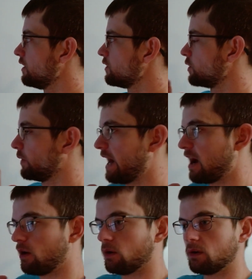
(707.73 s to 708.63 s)
So
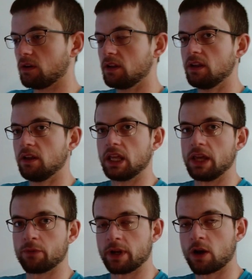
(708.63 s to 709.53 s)
now,
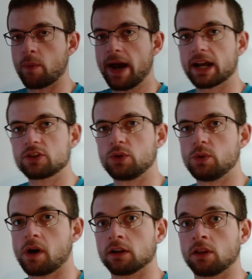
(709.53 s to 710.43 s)
if we go back
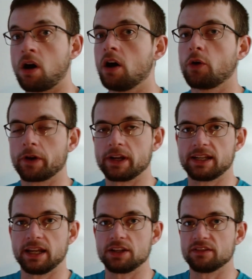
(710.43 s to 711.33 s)
to our log
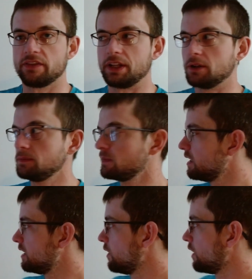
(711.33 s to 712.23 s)
orientation video,
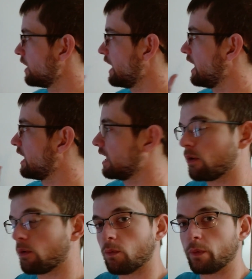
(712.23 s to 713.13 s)

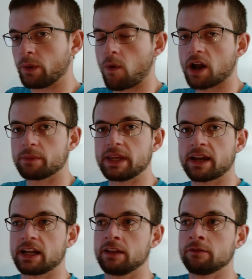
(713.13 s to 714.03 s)
we want to be
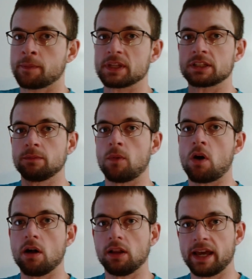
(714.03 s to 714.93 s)
cutting from the
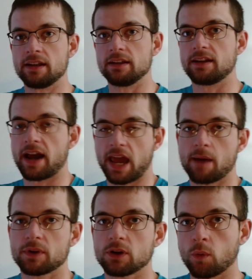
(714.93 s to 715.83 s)
small end
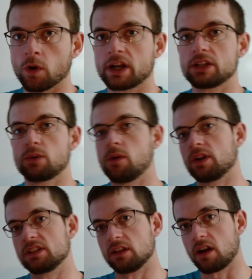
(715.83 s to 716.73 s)
diameter, working
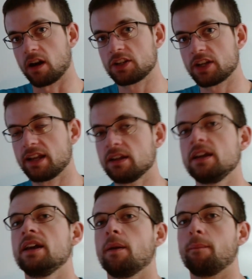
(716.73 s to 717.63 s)
towards the large end,
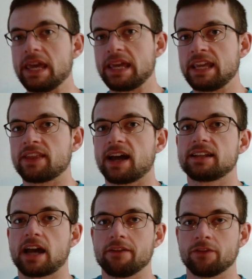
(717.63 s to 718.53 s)
making
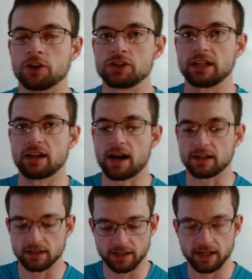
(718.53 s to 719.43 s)
that diverging
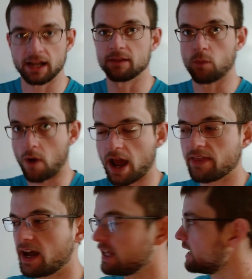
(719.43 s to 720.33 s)
cut. And why
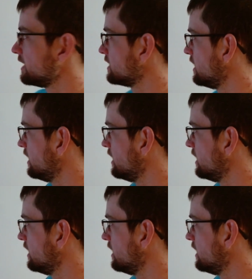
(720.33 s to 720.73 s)
that is,